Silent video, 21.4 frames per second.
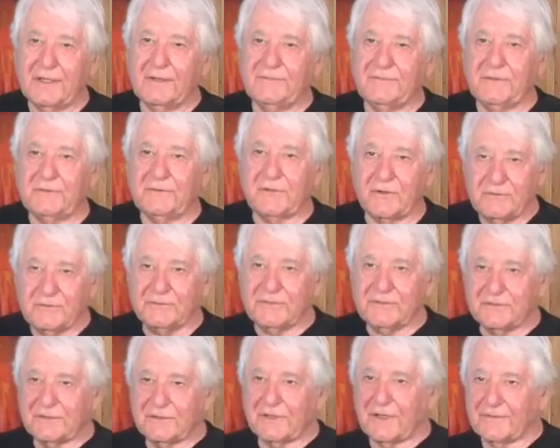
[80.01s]
If you don't
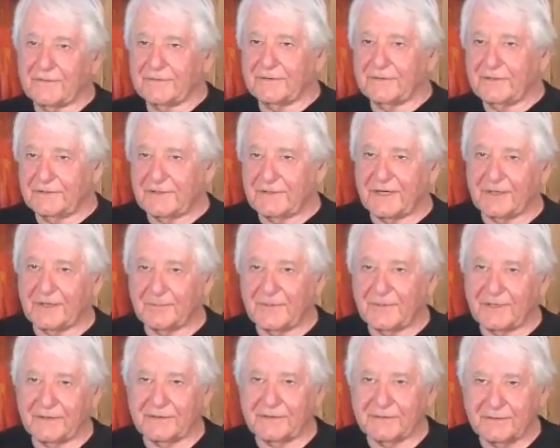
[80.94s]
discover the dark
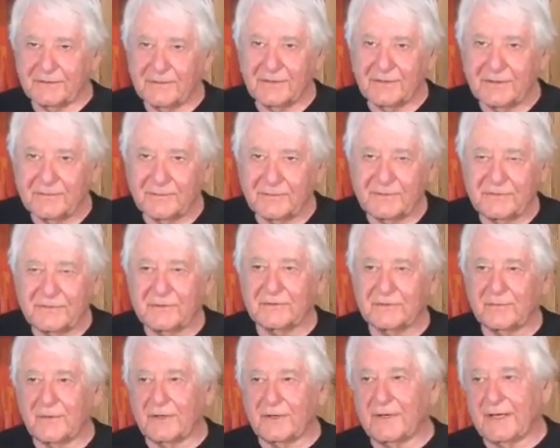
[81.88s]
matter, which
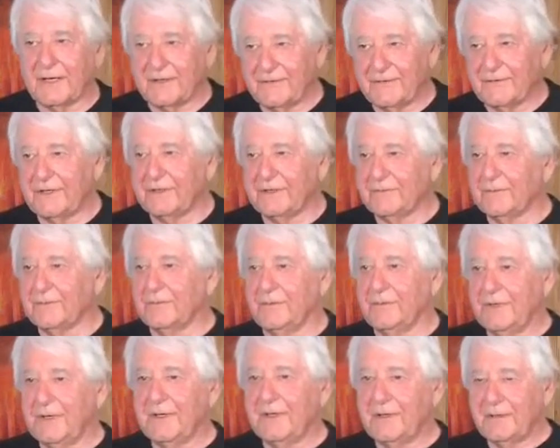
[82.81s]
is what I think
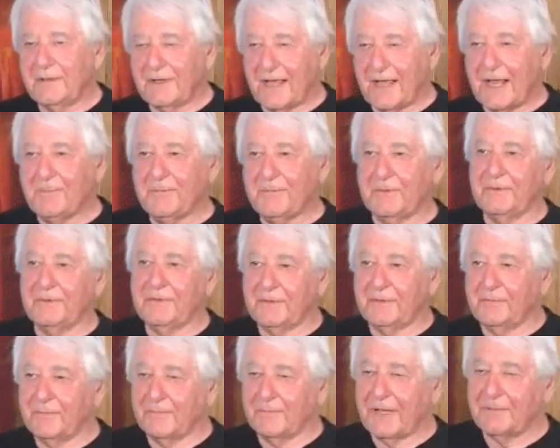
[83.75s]
will happen
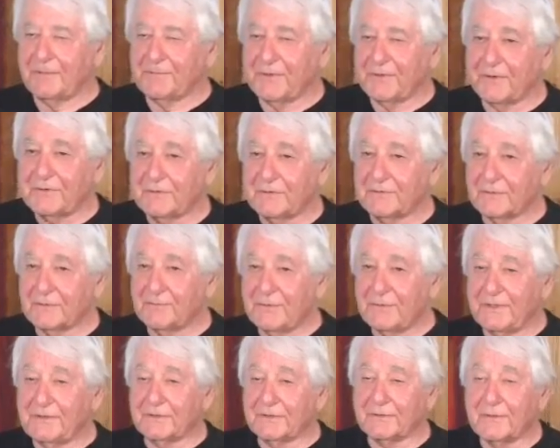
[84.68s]
in my personal
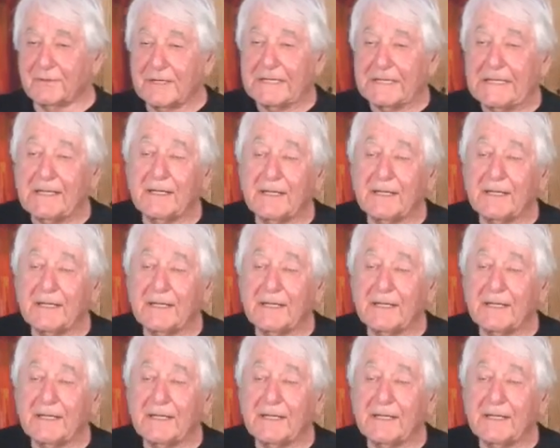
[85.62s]
opinion,